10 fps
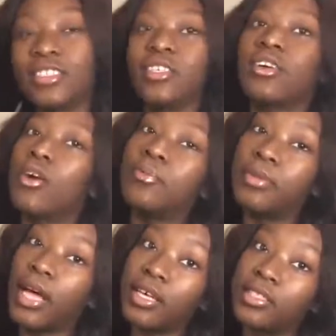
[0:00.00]
it's your girl
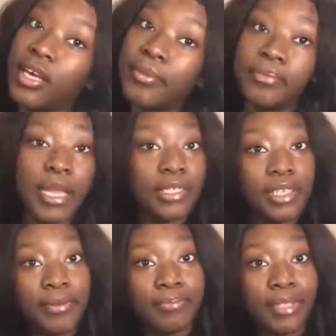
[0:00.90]
Blase
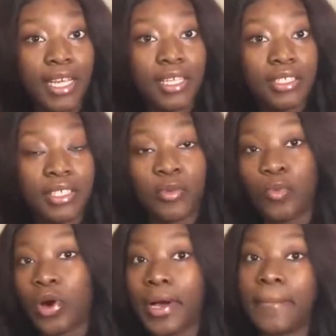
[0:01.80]
Bless,
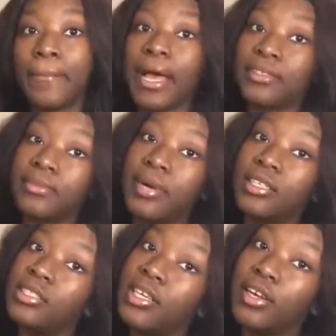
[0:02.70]
and welcome back to
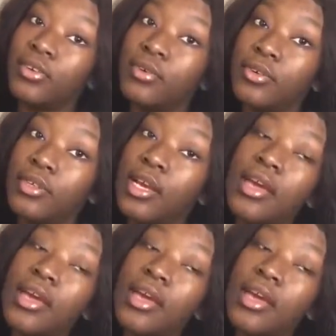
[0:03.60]
my channel.